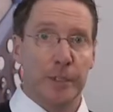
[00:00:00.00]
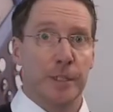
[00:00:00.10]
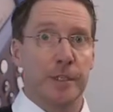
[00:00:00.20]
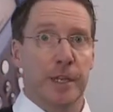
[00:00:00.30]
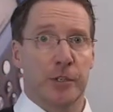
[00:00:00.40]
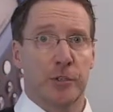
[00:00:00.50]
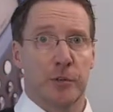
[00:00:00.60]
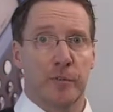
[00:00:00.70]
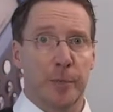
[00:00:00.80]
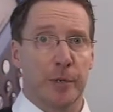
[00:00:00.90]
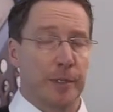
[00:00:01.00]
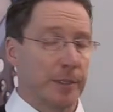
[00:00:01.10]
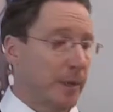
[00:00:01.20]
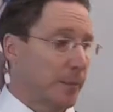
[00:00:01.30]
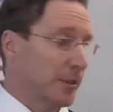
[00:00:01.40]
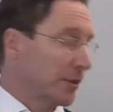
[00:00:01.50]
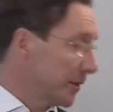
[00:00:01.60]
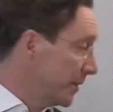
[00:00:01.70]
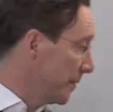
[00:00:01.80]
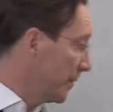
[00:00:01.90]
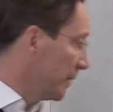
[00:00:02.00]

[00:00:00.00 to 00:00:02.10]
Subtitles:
detection of bearing damages.